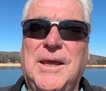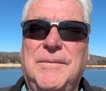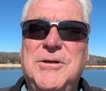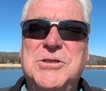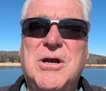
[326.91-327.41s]

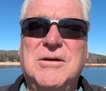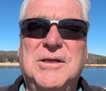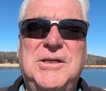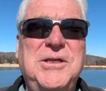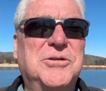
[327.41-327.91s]
I'm just talking
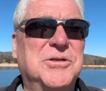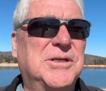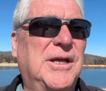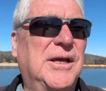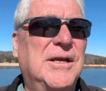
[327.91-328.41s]
to
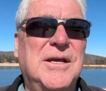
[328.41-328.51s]
teachers today.